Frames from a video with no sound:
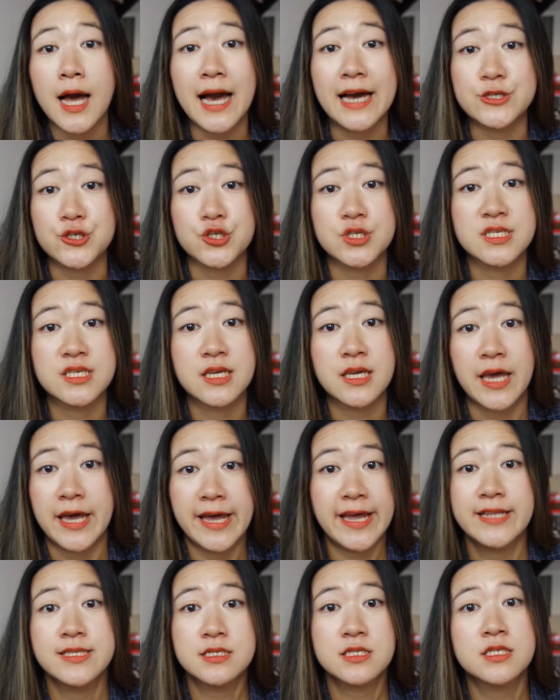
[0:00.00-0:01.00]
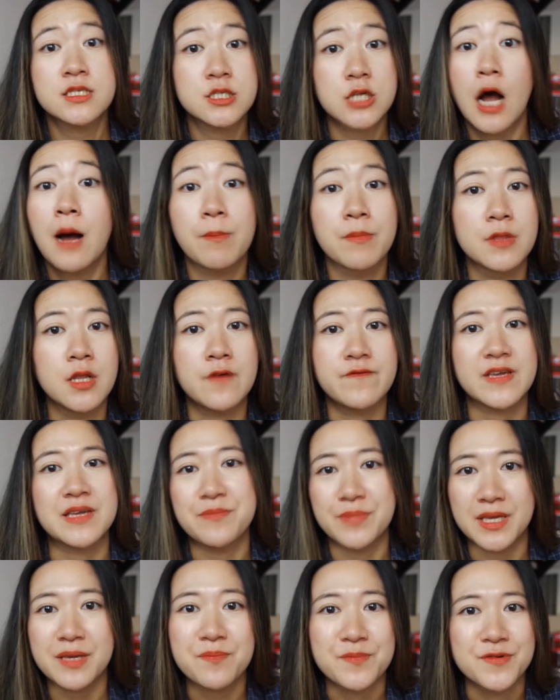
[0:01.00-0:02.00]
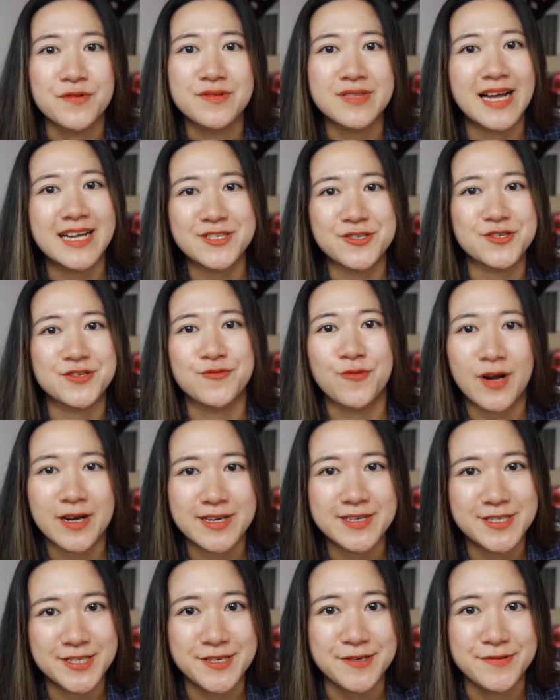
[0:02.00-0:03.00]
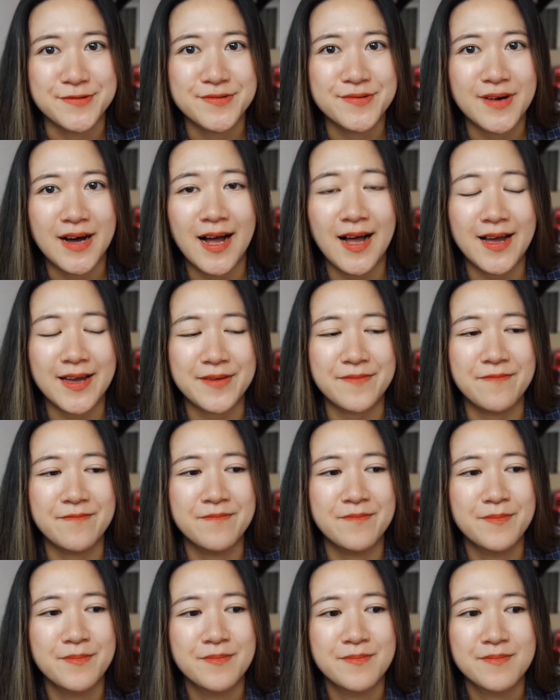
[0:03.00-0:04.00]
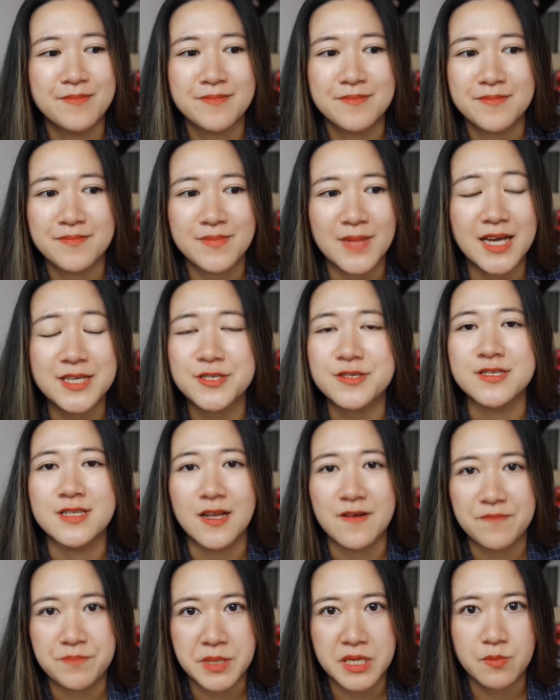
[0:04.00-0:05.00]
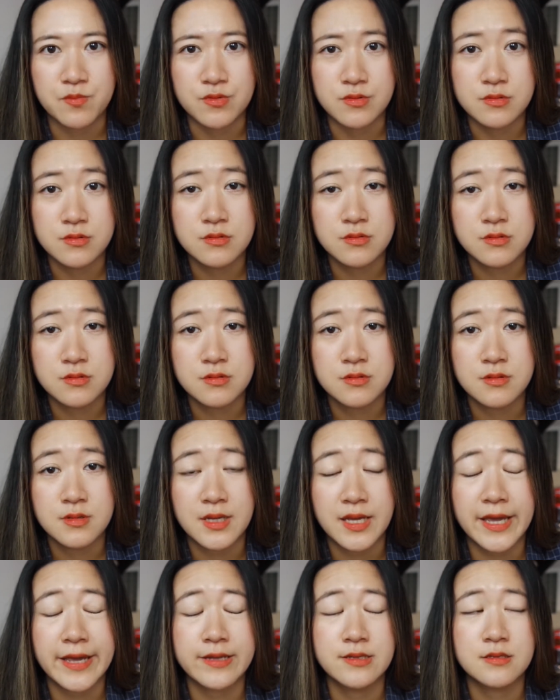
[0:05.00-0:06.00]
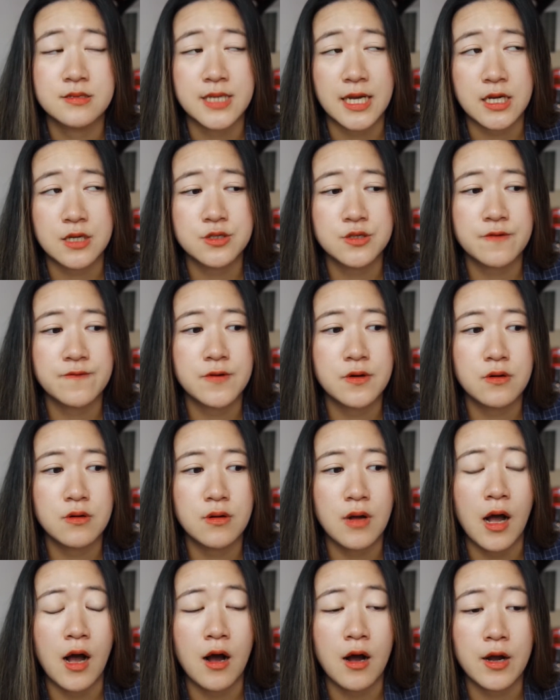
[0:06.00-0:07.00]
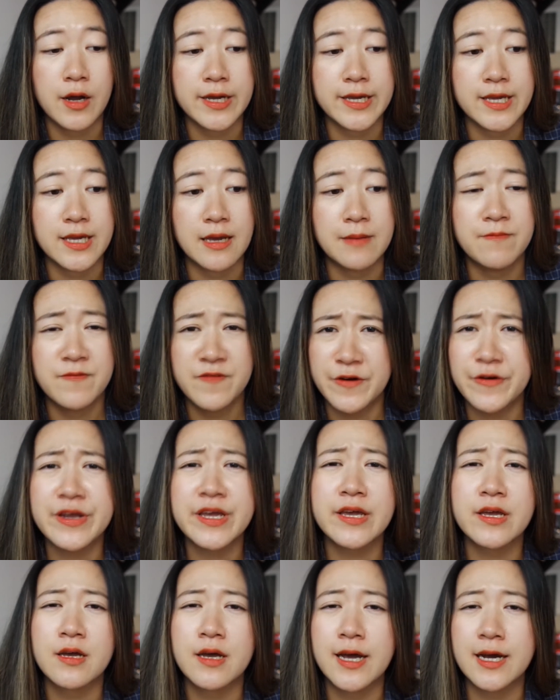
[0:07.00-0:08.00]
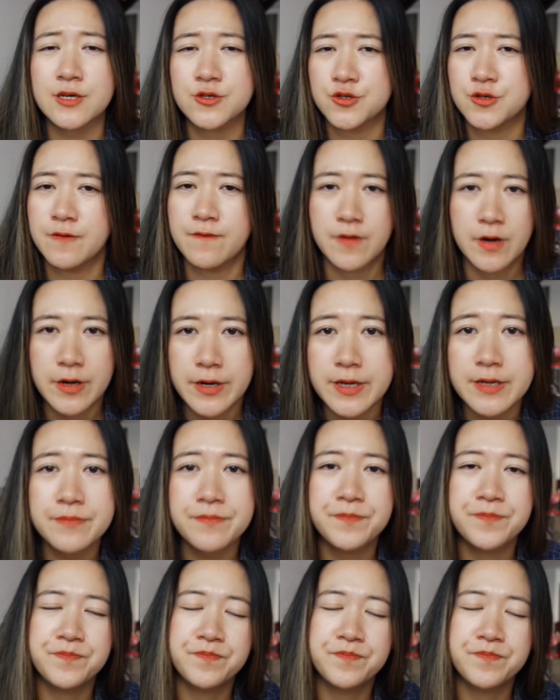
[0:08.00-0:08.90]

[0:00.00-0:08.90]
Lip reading: I just can't stop loving people. That's just what I do. I just love people. And second of all, I am very extroverted.